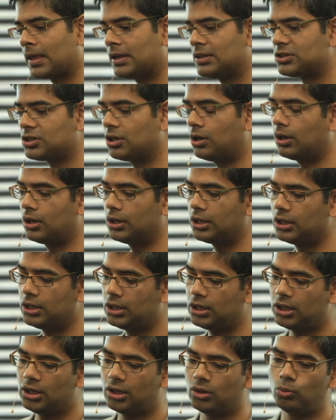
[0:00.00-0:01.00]
So
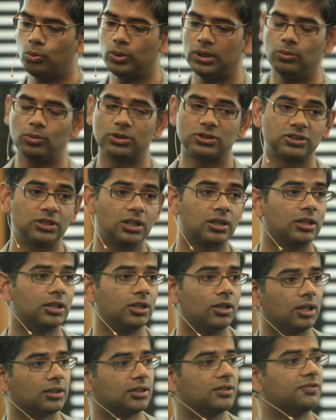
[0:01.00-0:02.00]
we were certainly
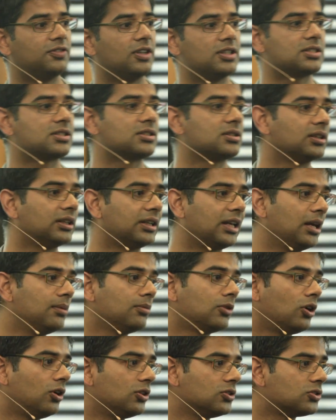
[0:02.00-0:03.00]
not the first
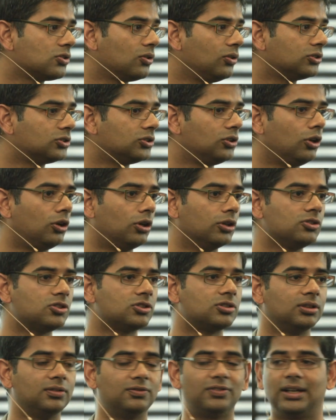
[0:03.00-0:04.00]
game console to
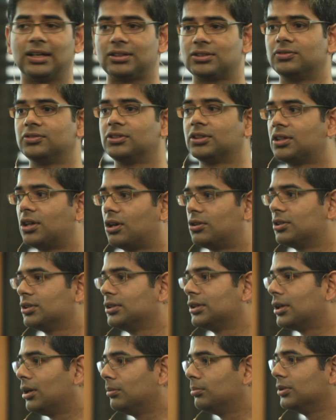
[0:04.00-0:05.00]
launch. In fact, of the current
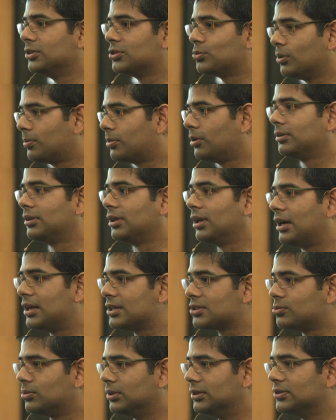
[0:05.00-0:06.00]
incumbents, we're probably the
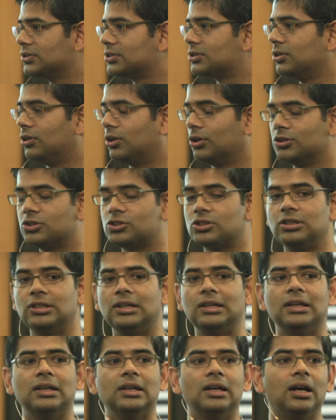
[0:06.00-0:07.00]
last ones to launch.
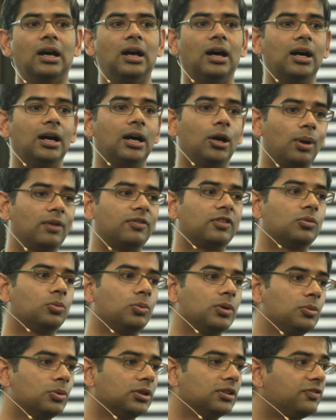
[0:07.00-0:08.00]
However,
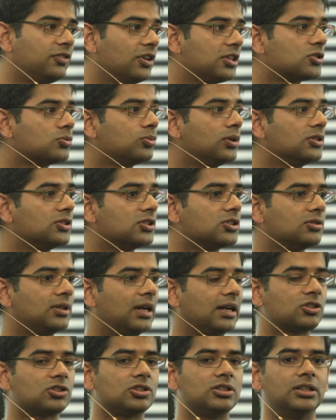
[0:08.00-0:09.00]
we were the first ones to
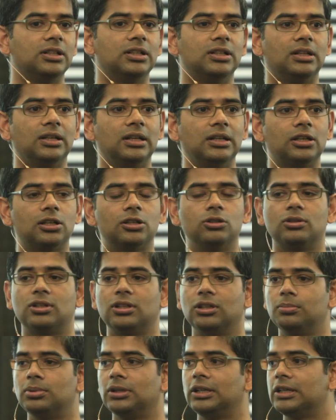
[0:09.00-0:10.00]
actually include
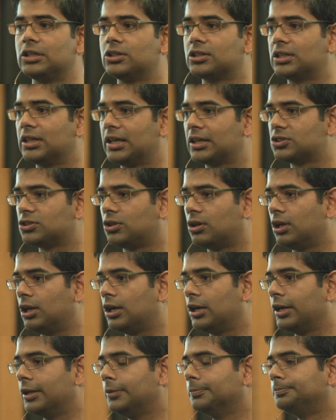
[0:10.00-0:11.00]
an ability to connect
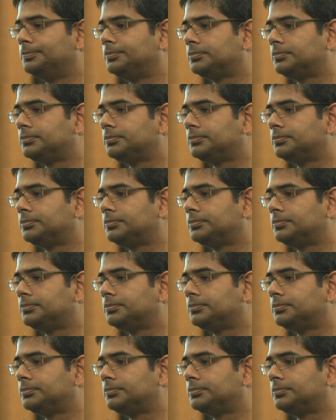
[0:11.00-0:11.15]
online.